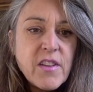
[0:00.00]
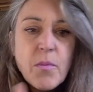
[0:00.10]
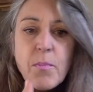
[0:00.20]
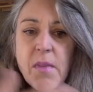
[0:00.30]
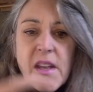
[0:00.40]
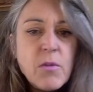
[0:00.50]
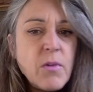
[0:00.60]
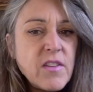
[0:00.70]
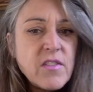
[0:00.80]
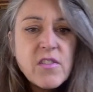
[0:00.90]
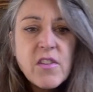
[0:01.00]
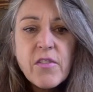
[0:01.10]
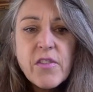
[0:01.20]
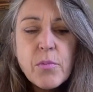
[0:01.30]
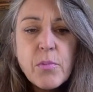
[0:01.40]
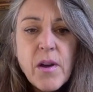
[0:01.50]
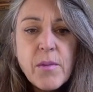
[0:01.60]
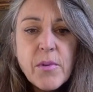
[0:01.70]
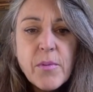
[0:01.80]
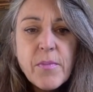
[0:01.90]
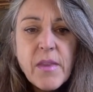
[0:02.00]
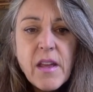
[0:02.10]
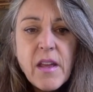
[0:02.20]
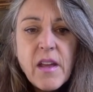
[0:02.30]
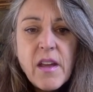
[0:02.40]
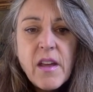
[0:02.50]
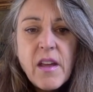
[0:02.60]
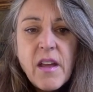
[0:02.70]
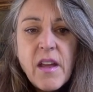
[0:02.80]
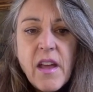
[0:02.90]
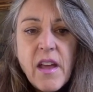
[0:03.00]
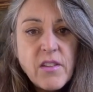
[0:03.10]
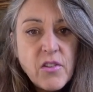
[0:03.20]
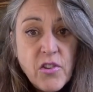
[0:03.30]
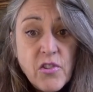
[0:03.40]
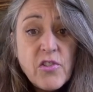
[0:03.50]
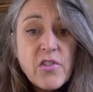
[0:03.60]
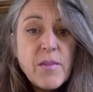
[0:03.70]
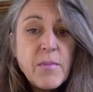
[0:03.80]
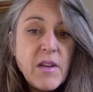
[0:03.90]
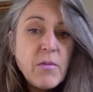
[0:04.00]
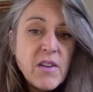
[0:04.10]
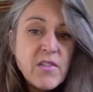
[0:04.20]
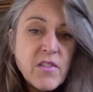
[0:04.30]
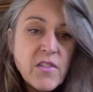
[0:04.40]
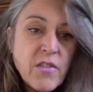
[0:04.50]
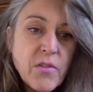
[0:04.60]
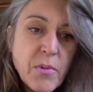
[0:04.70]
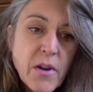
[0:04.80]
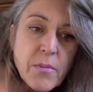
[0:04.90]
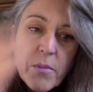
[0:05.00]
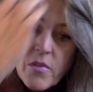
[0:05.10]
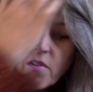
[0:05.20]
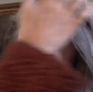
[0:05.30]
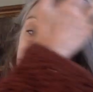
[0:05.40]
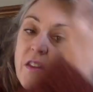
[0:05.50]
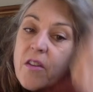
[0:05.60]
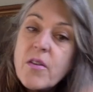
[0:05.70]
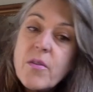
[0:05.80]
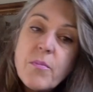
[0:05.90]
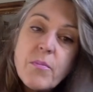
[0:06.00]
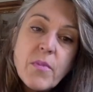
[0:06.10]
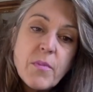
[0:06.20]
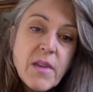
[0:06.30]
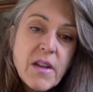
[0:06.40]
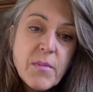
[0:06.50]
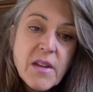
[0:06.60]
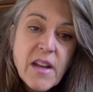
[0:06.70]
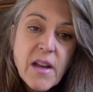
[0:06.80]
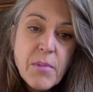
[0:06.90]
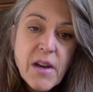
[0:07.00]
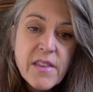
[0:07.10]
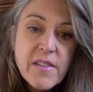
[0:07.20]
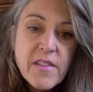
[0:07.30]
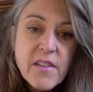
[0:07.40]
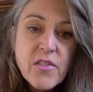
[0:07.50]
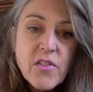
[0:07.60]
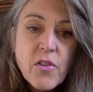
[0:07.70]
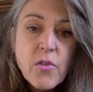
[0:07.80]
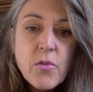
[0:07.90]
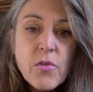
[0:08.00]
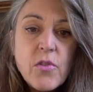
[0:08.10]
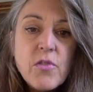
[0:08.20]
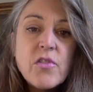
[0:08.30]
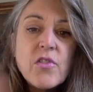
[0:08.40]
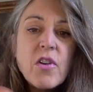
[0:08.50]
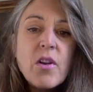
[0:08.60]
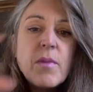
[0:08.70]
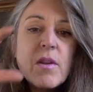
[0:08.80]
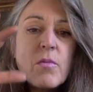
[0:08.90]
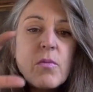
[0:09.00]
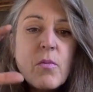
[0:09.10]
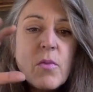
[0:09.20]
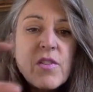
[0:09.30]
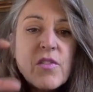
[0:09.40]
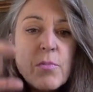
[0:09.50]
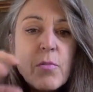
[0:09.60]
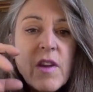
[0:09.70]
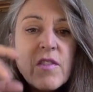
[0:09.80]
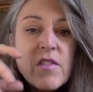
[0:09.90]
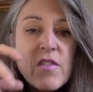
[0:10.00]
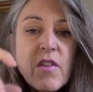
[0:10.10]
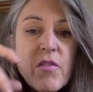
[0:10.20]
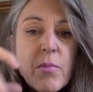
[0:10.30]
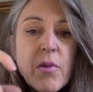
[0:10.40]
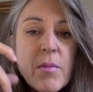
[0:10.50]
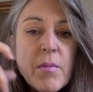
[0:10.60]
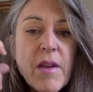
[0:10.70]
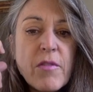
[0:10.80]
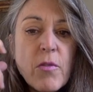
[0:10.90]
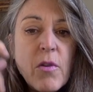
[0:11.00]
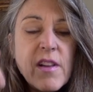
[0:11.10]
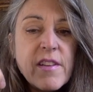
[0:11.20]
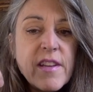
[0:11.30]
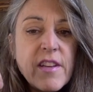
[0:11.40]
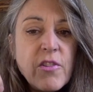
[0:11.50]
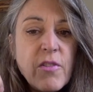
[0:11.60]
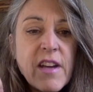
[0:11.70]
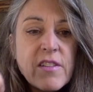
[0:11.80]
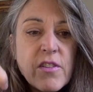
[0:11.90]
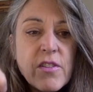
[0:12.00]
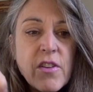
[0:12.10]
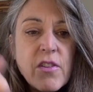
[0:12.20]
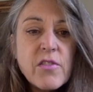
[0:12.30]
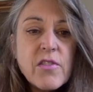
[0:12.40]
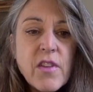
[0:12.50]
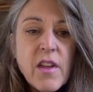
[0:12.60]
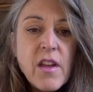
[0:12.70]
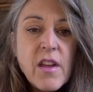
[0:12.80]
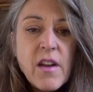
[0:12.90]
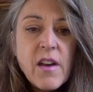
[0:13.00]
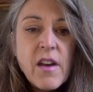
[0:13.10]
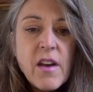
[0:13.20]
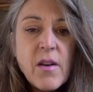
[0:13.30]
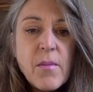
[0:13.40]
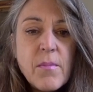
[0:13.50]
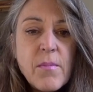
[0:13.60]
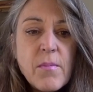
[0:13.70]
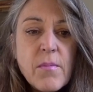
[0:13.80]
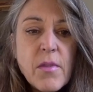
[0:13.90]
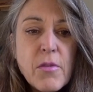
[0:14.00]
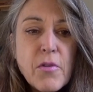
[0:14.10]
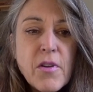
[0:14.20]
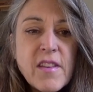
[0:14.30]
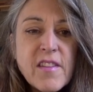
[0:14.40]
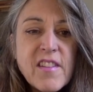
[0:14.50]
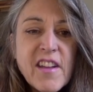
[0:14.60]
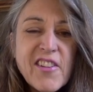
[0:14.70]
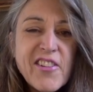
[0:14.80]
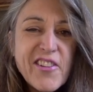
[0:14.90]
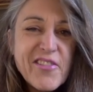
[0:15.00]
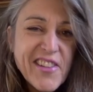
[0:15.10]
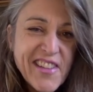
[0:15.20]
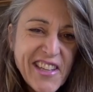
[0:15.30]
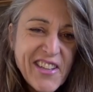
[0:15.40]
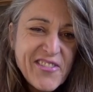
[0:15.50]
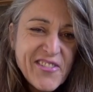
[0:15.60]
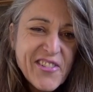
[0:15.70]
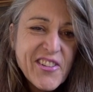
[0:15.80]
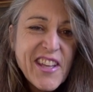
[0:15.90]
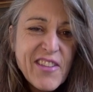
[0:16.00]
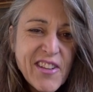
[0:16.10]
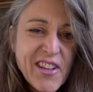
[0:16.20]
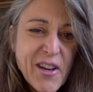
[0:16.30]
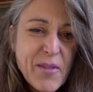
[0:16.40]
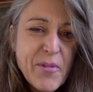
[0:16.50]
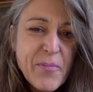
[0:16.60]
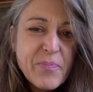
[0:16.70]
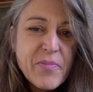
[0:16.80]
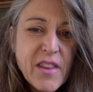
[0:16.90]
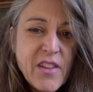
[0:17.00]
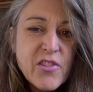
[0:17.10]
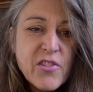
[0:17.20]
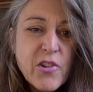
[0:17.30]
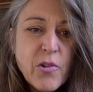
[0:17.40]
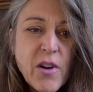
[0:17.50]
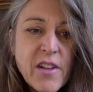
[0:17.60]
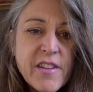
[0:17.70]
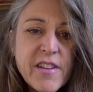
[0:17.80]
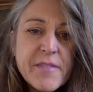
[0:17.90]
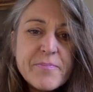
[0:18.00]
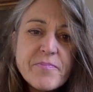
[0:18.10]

There are many ways to solve this problem. And there are usually many ways to solve a problem, just as there are many, many hypotheses. So you determine which ways to solve the problem have quality and you act on those. Um, throwing the cycle off the cliff or giving up, these are low quality.